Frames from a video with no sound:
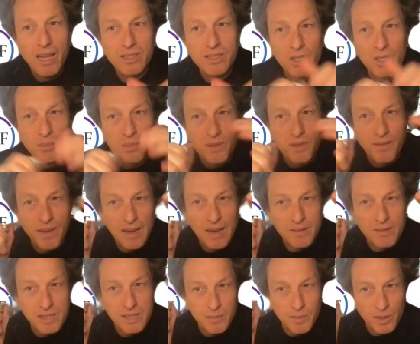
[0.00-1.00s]
in terms of
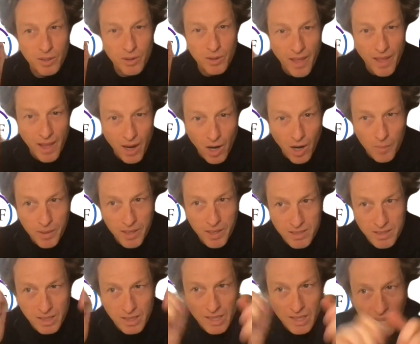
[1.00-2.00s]
how similar they are
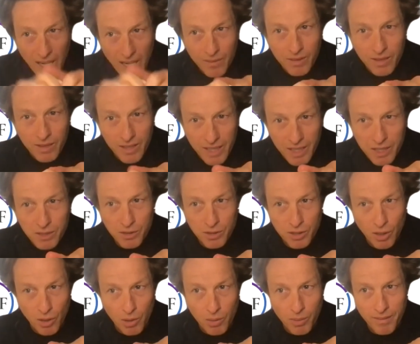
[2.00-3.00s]
because a lot of
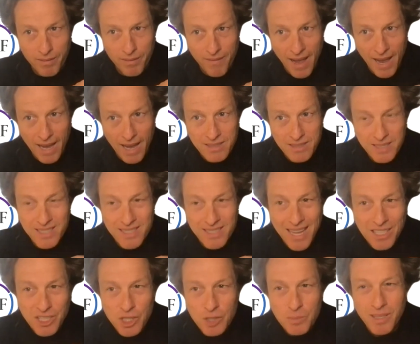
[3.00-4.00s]
clinicians go to it fast.
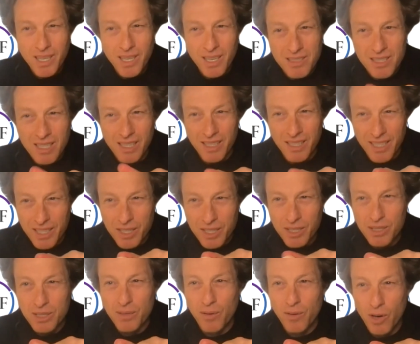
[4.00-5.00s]
Is that just because
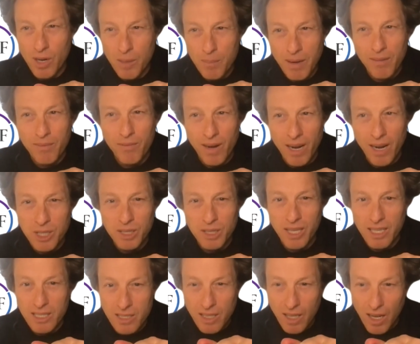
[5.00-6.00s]
clinicians have heard about
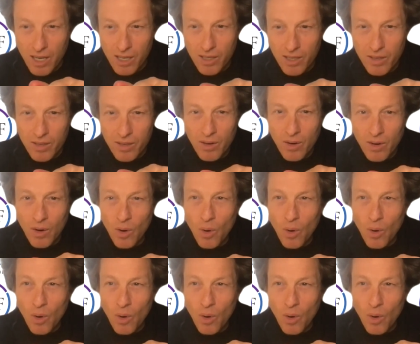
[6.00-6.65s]
Fragile X longer?